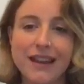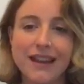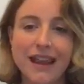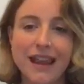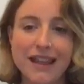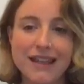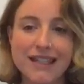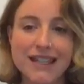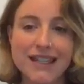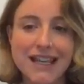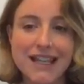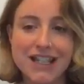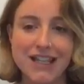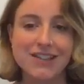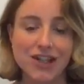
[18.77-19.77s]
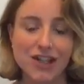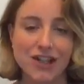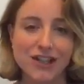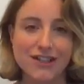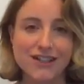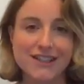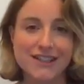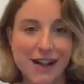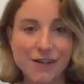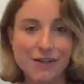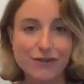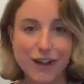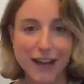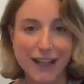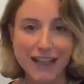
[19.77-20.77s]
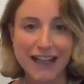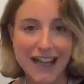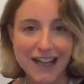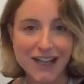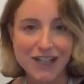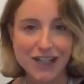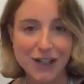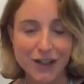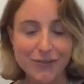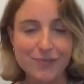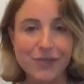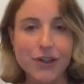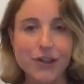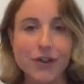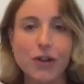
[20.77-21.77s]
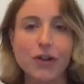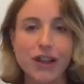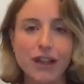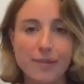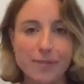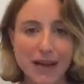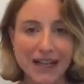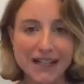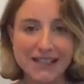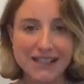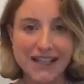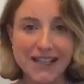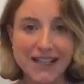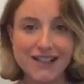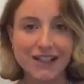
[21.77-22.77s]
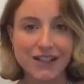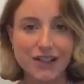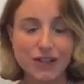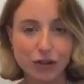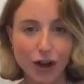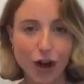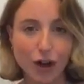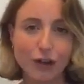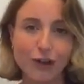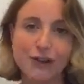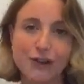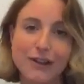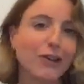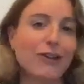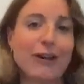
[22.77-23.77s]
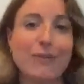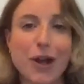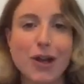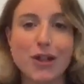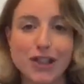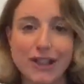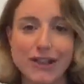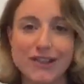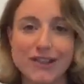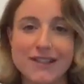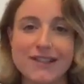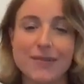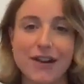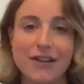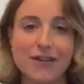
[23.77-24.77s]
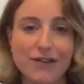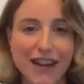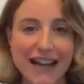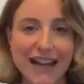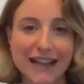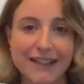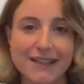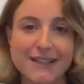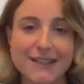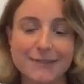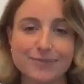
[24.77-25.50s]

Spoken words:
It teaches students self-regulation, or the ability to control your emotions and feelings.